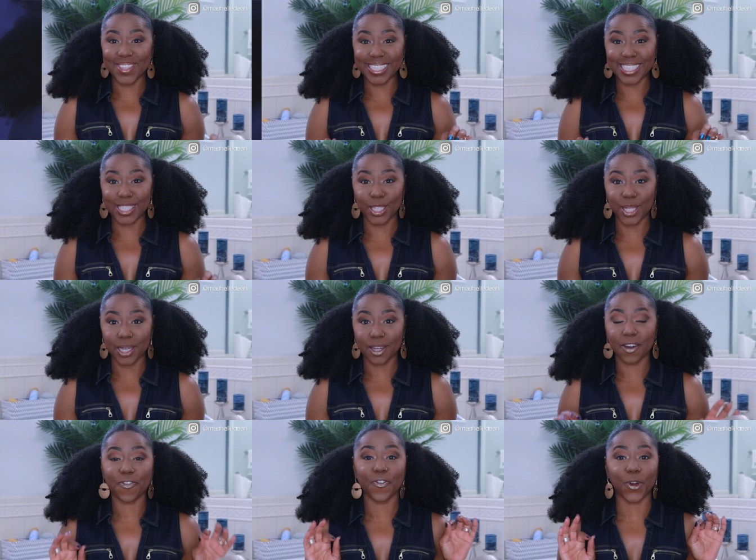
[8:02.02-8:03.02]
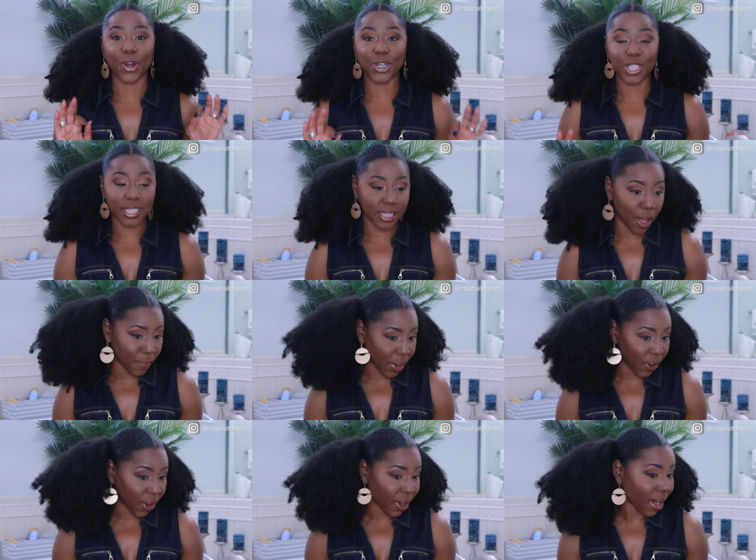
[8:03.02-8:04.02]
this look for
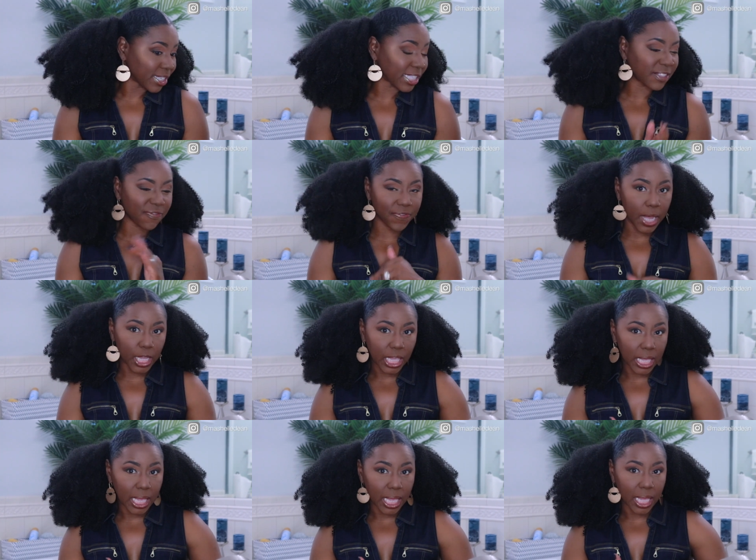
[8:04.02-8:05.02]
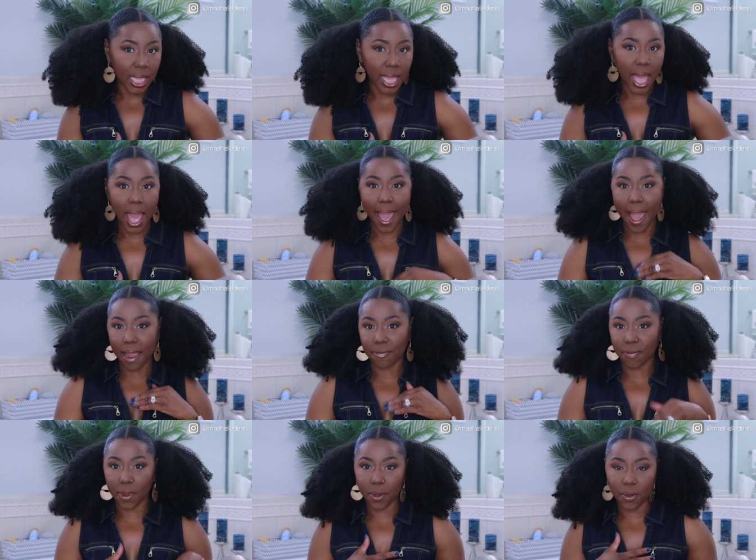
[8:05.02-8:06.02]
summer. Just funky,
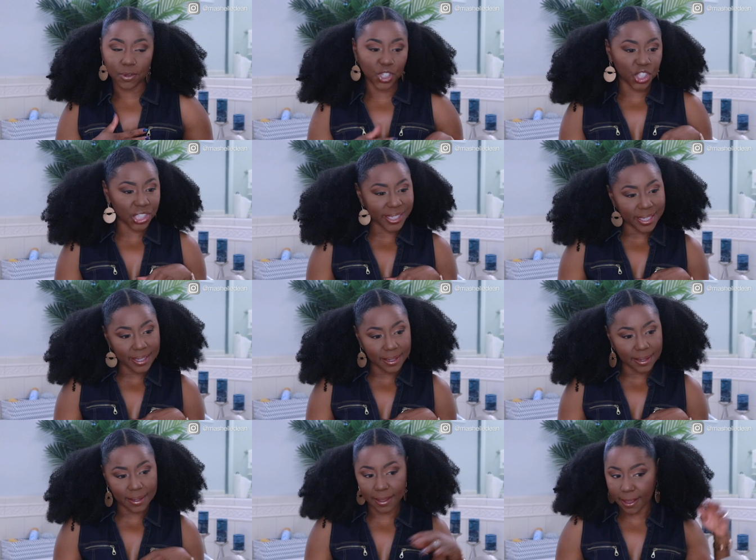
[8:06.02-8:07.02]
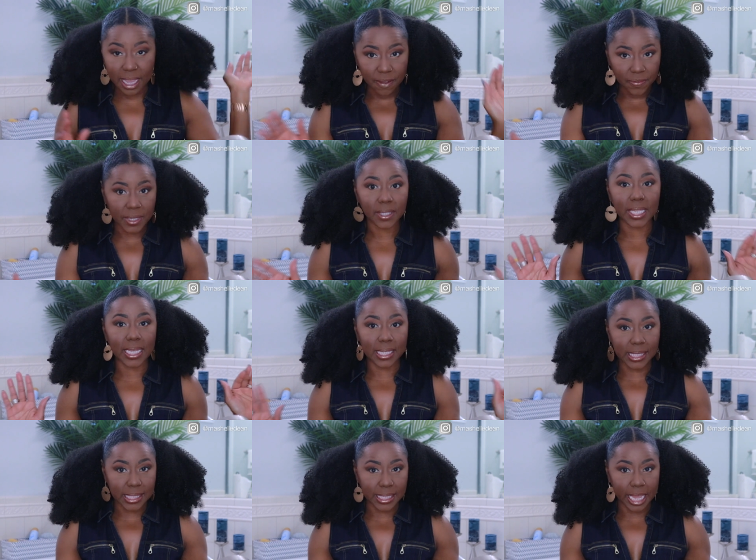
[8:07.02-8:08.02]
afro chic. Definitely a
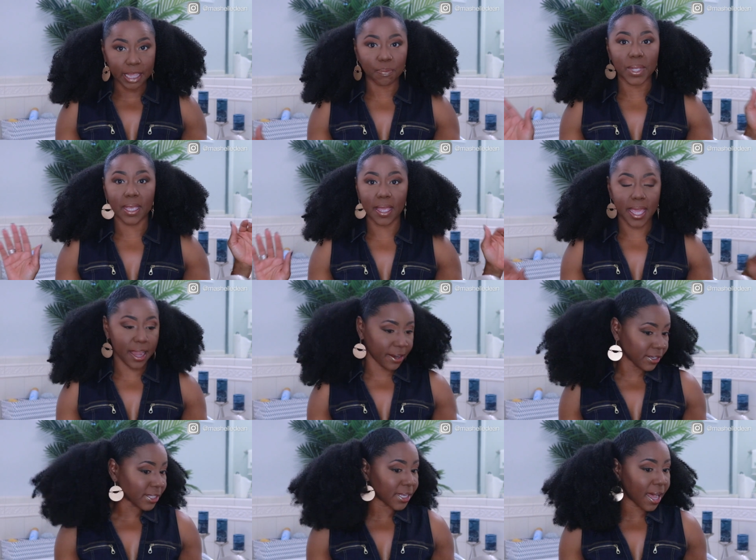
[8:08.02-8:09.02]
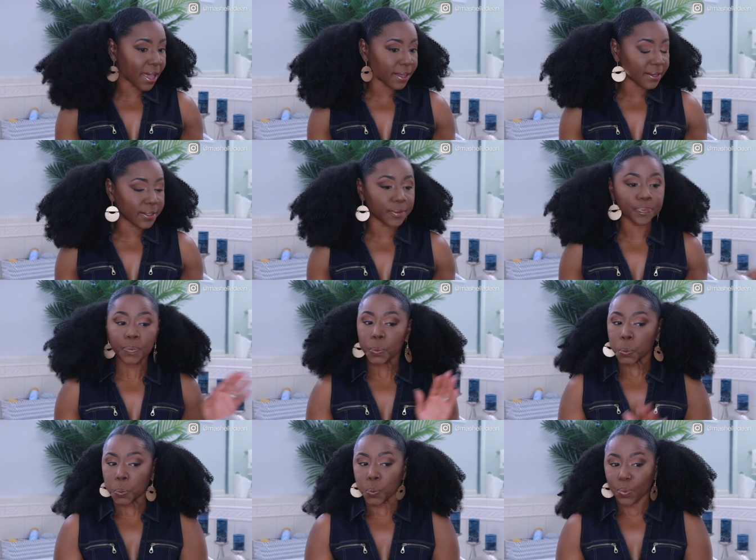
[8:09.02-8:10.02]
statement hairstyle.
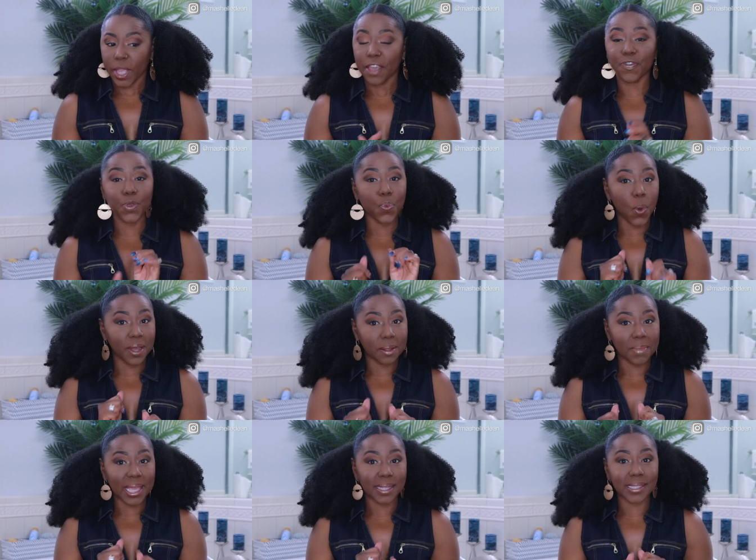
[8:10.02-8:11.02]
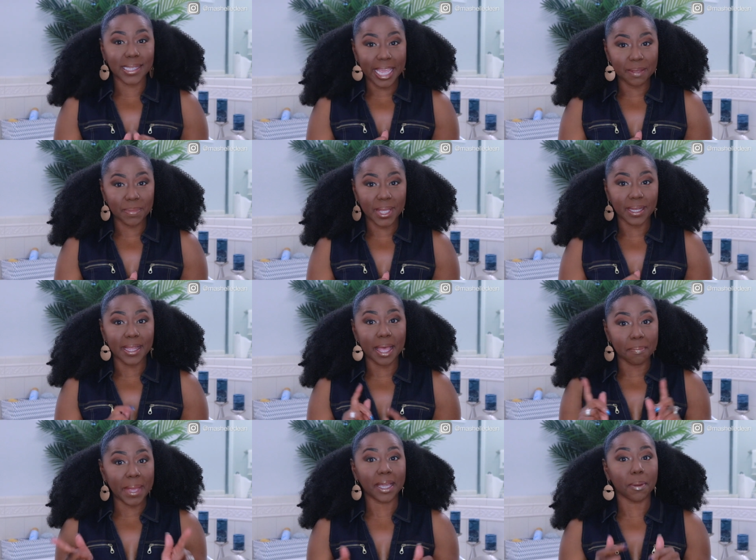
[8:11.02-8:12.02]
If you want to make a statement
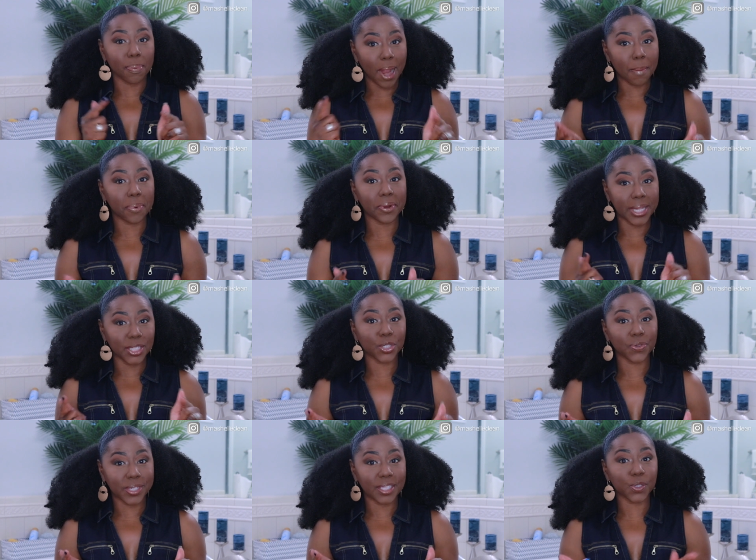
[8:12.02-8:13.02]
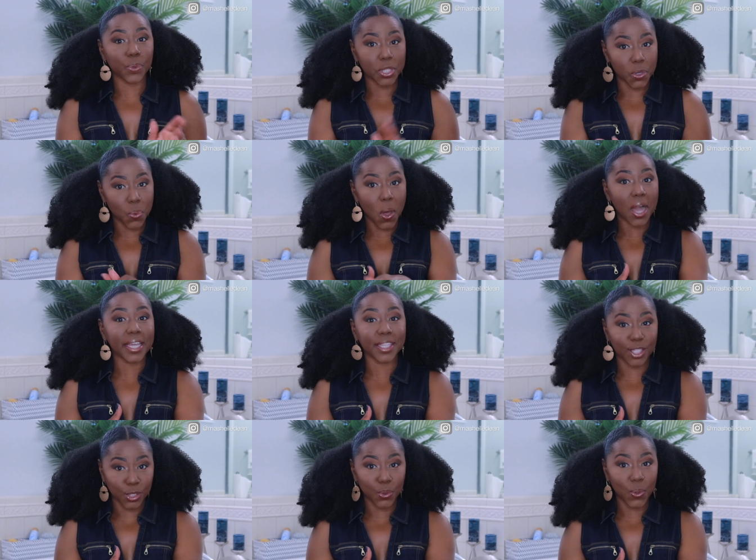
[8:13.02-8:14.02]
and make a proper entrance when you walk in
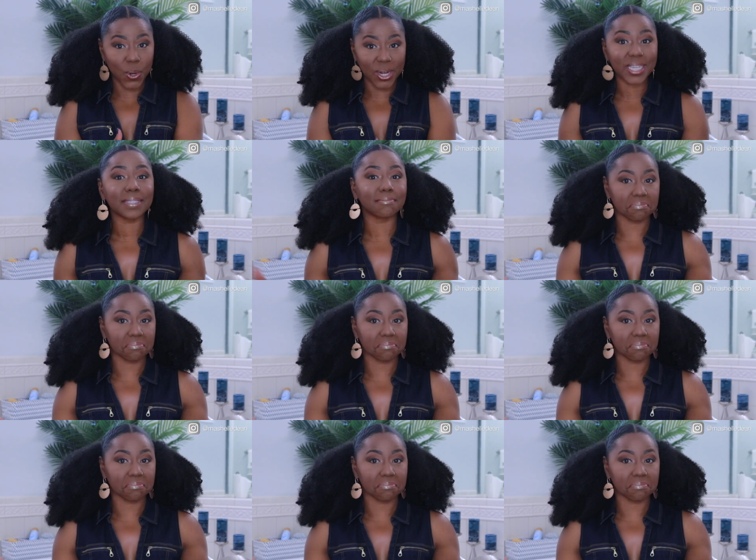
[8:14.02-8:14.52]
the door,